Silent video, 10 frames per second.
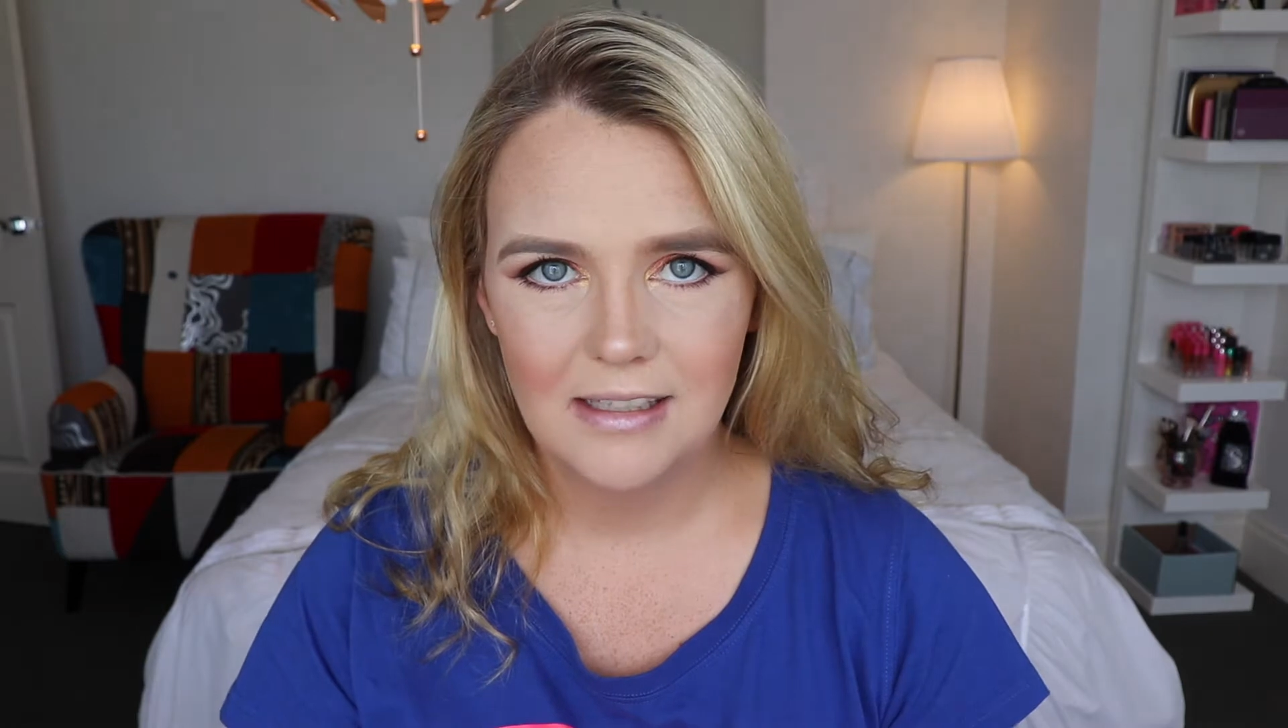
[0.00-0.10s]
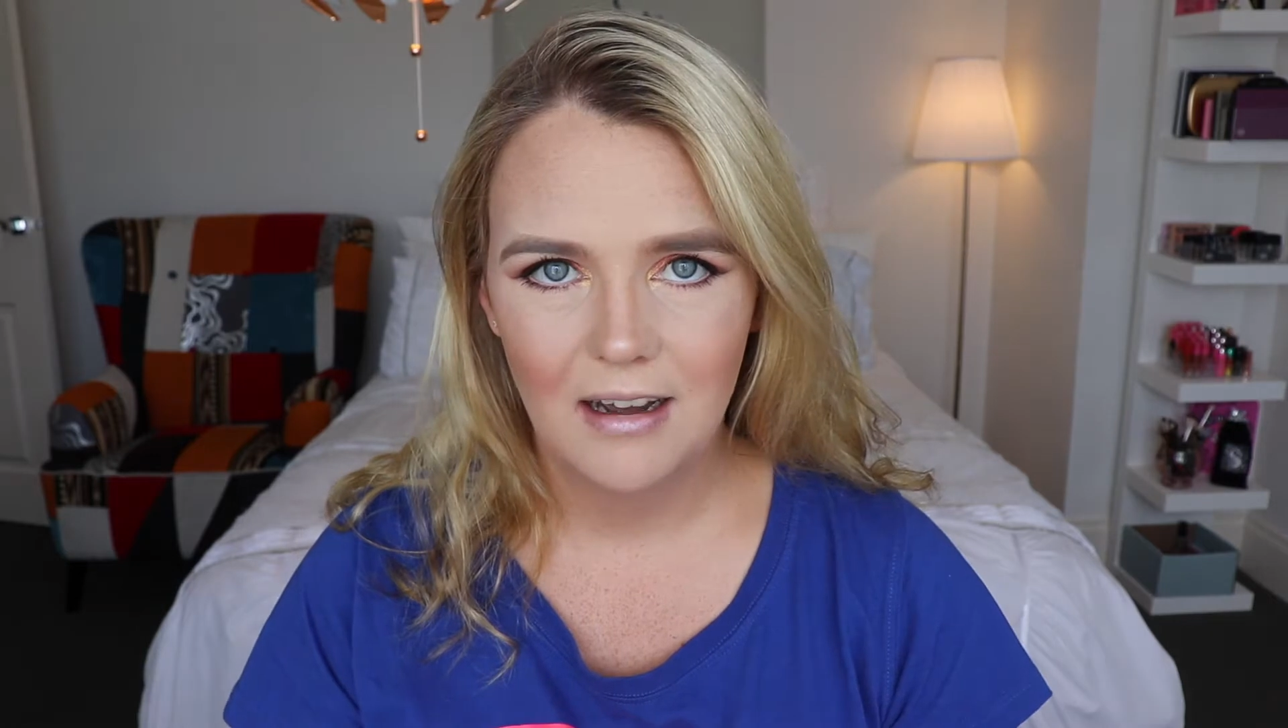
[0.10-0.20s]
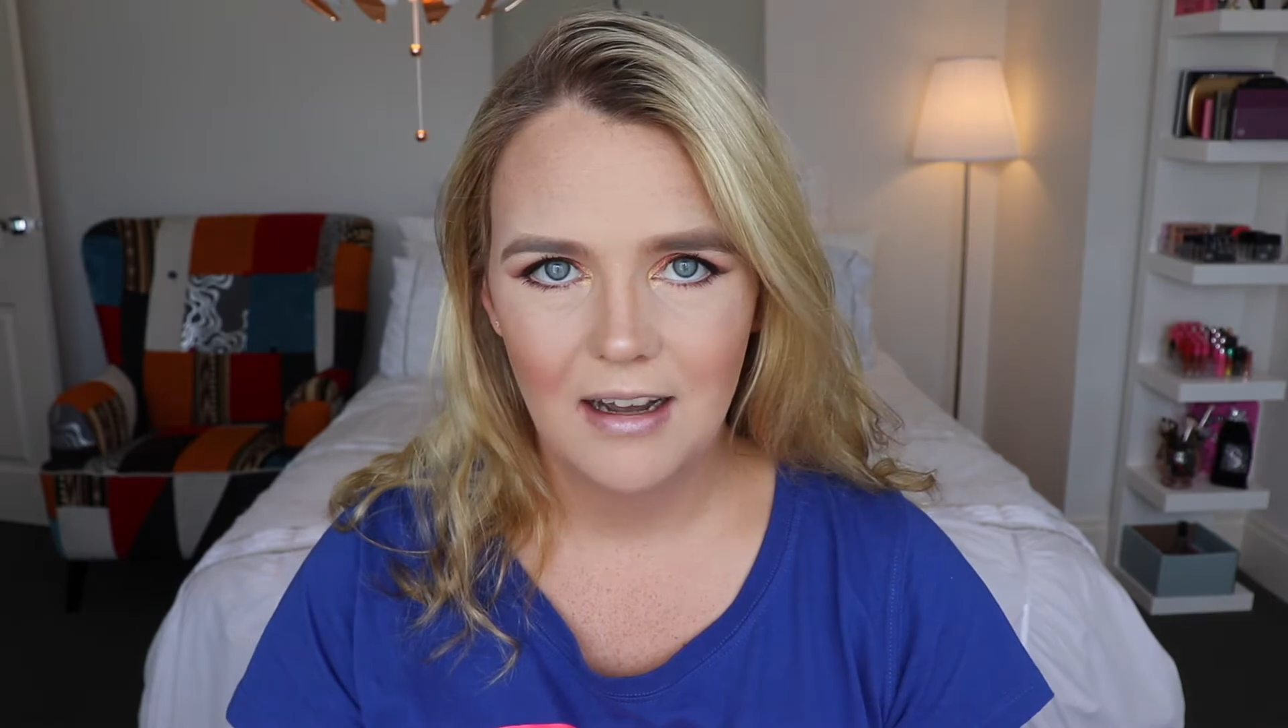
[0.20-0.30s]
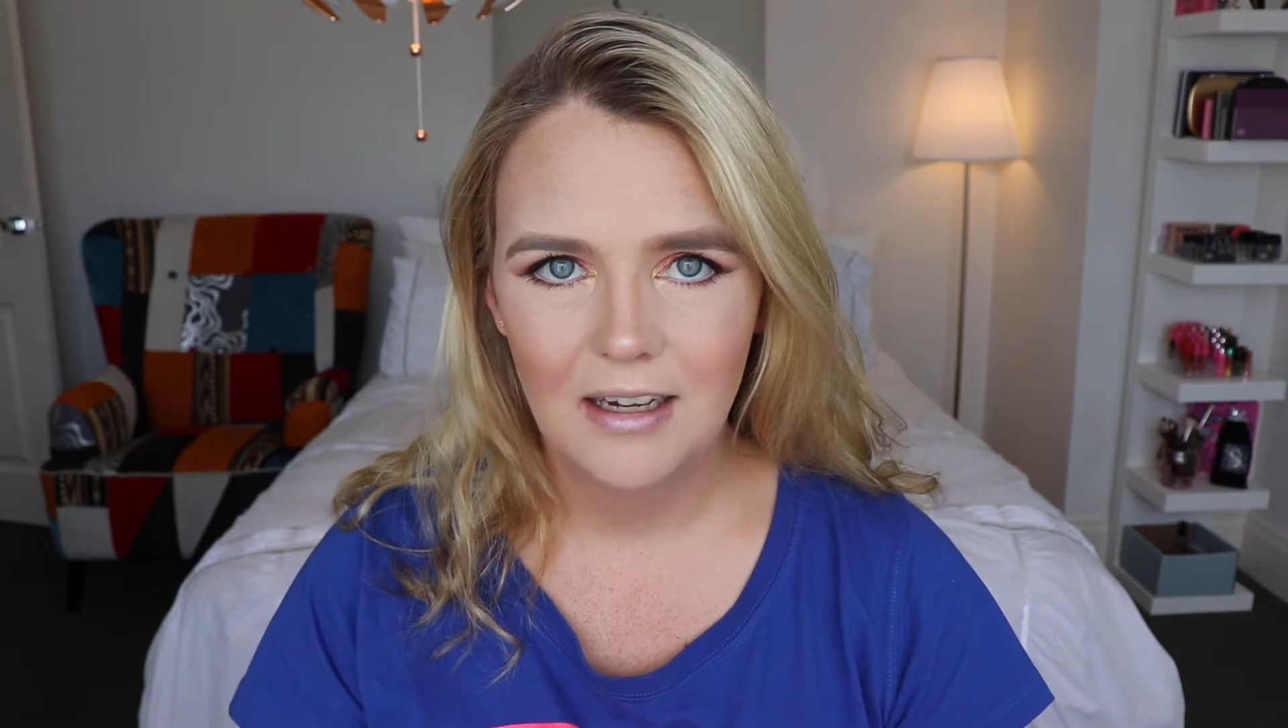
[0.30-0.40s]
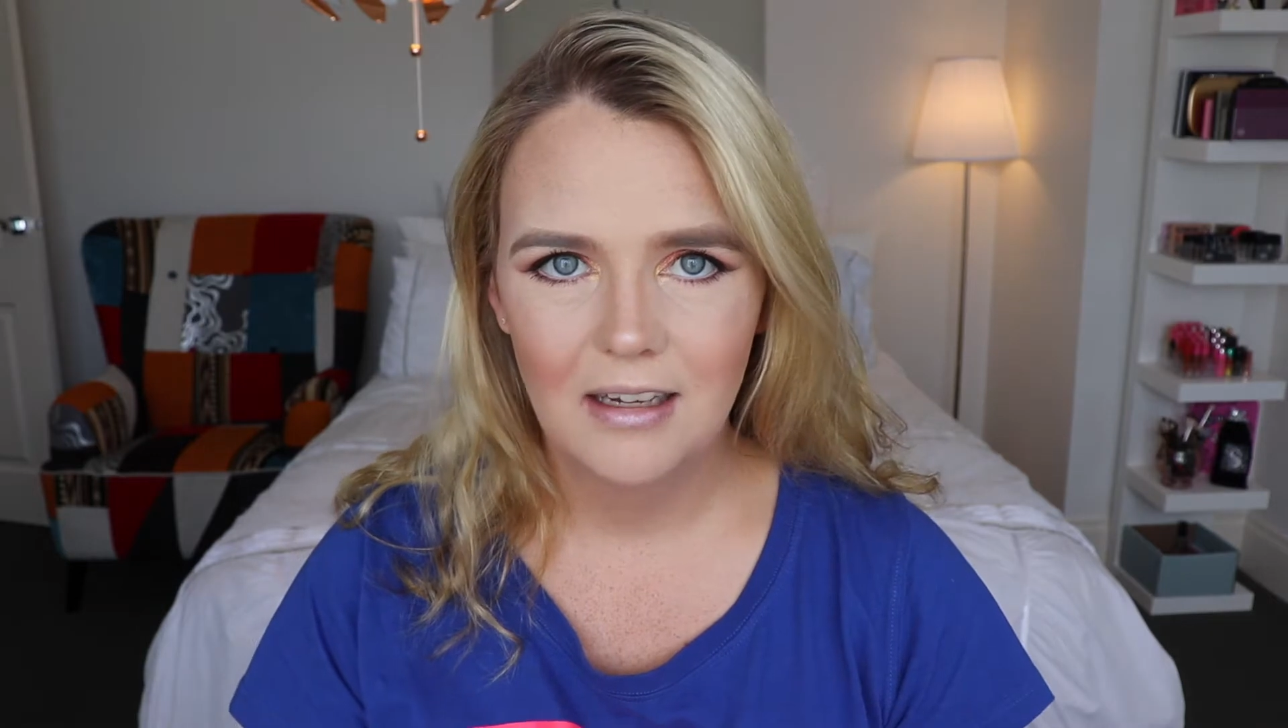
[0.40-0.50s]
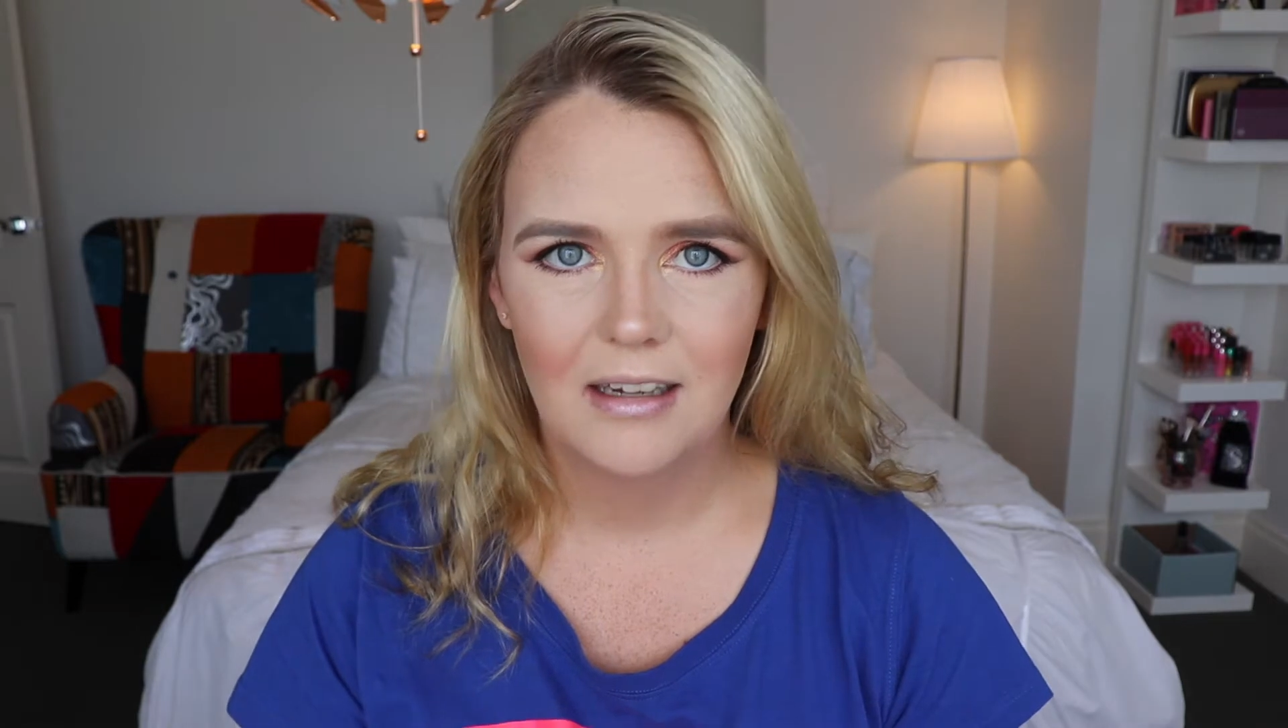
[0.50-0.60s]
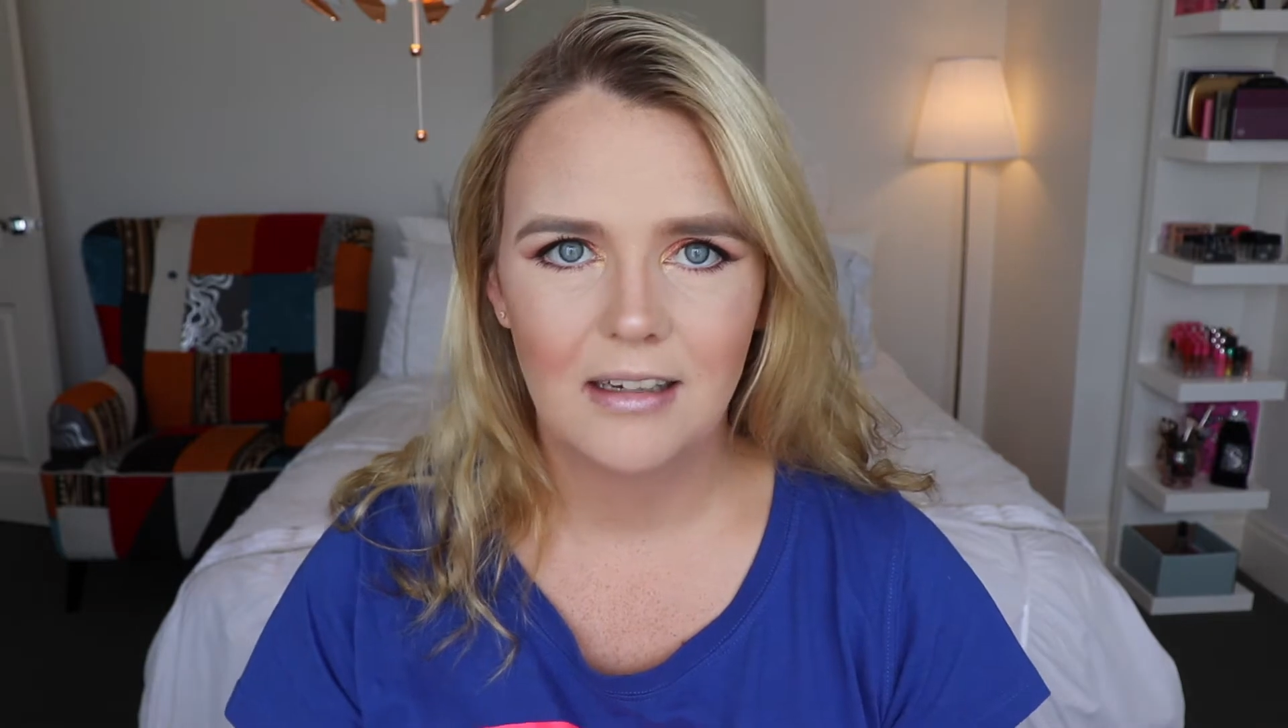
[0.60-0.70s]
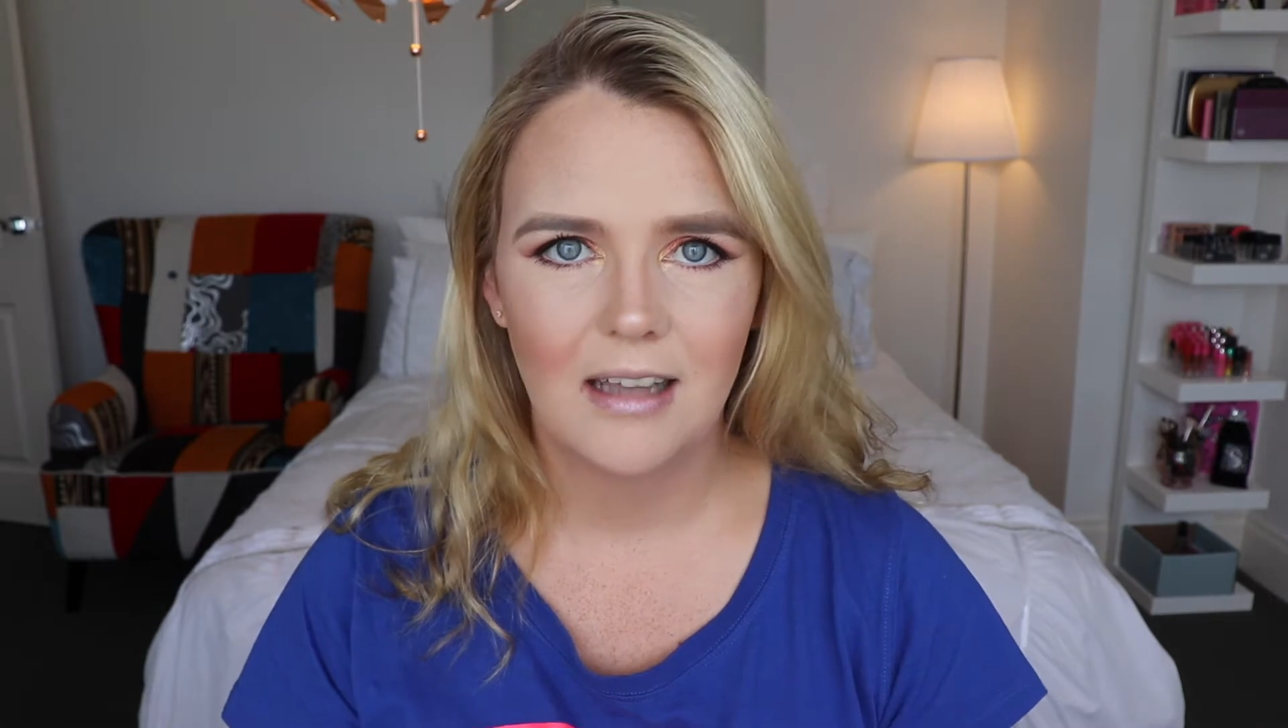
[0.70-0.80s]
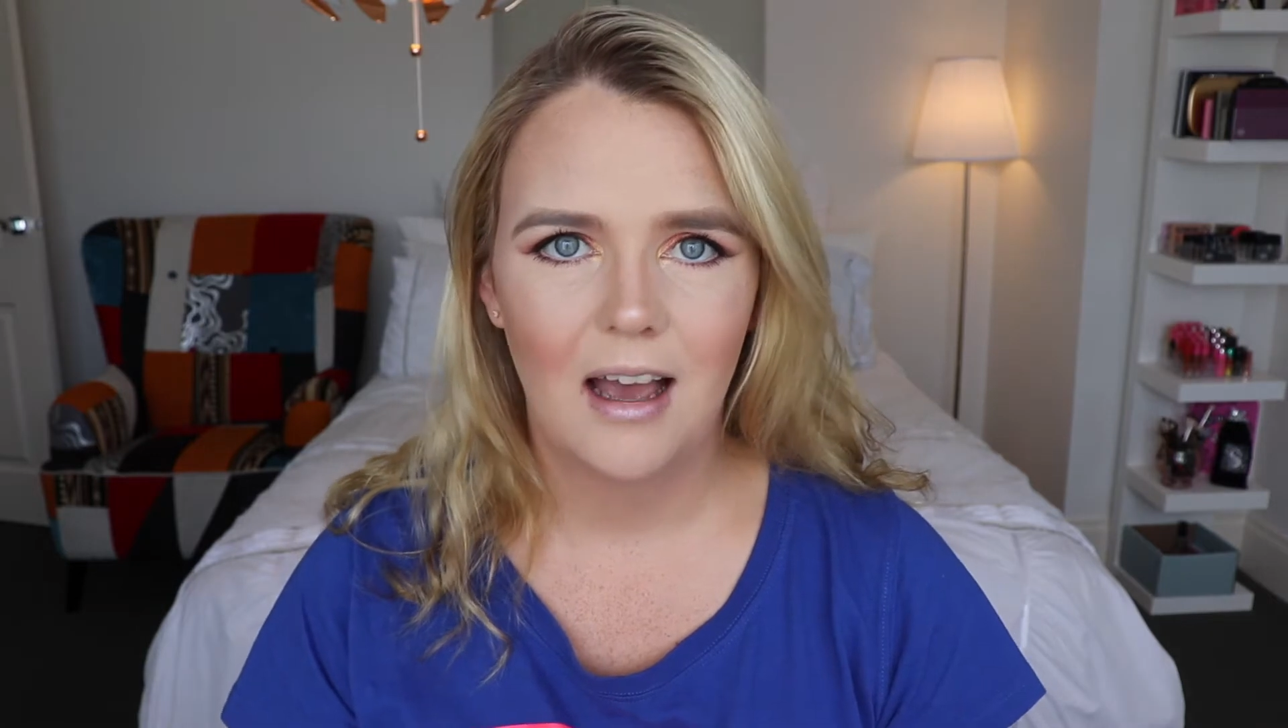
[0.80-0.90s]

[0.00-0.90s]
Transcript: guy is